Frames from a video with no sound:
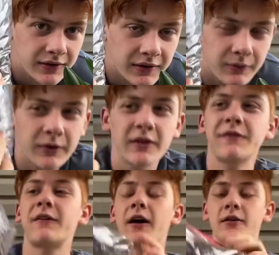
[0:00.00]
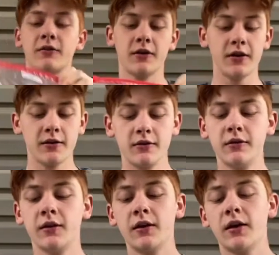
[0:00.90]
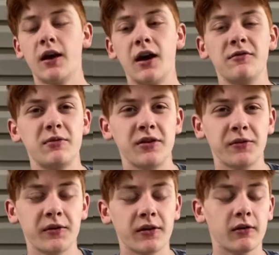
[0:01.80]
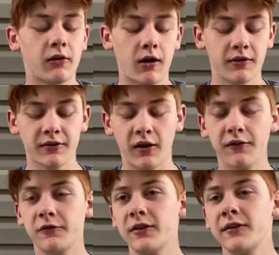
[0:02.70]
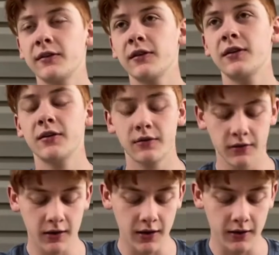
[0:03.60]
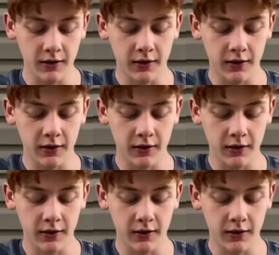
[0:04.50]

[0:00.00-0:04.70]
the really fine grade. I've been using it in a lot of stuff recently, and